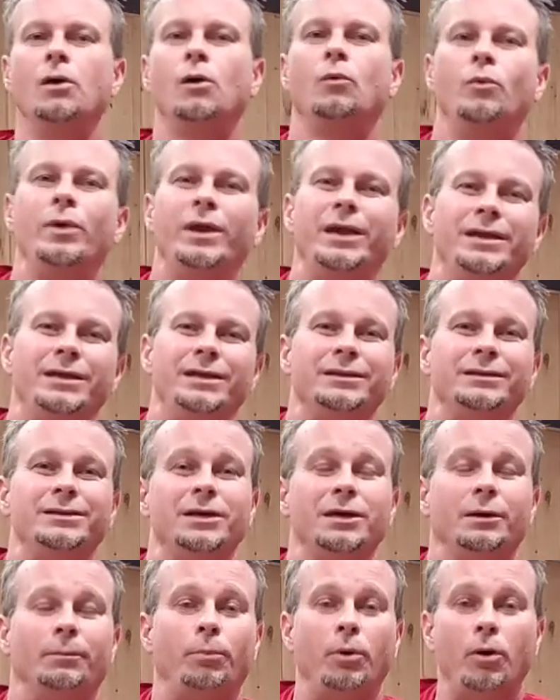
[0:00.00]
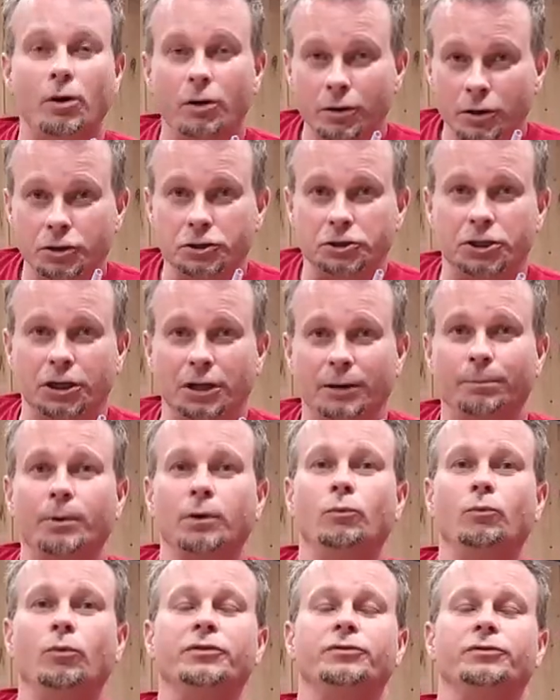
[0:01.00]
we did a
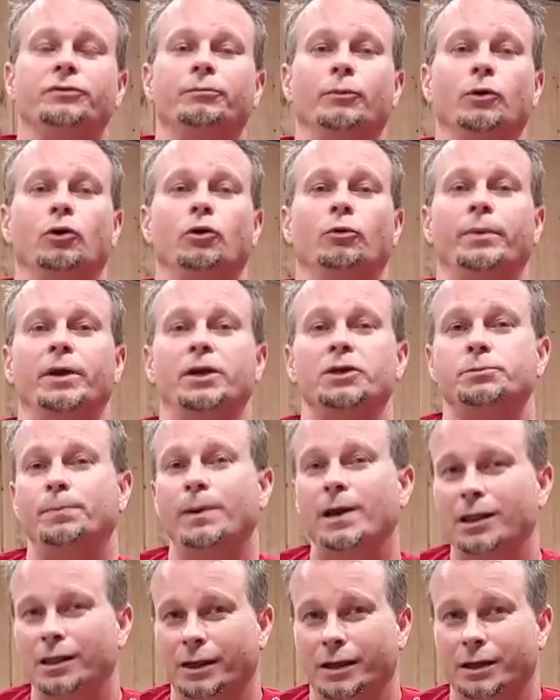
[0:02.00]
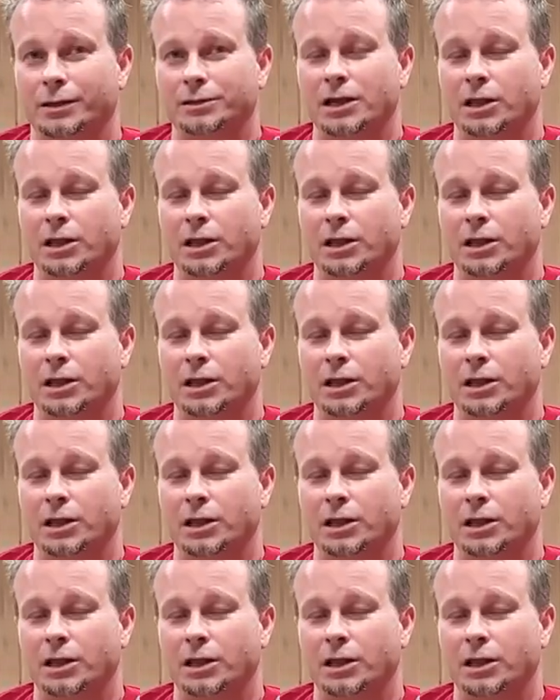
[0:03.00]
partnership with the Myrtle Beach Pelicans.